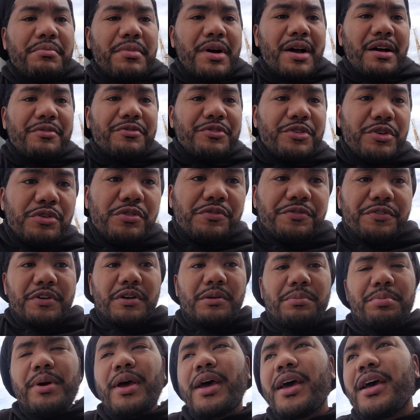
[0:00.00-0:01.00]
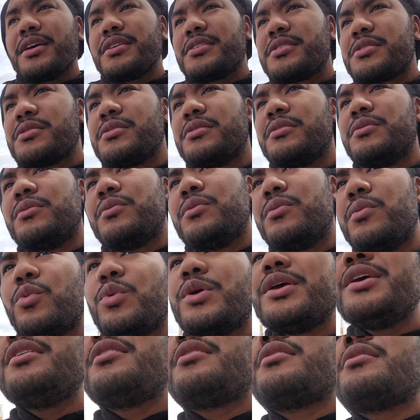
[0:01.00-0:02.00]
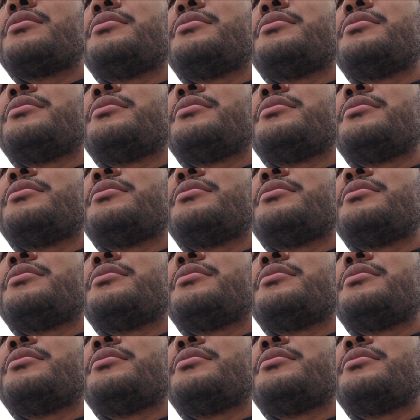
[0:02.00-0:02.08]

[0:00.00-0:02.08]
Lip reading: my view for the past week.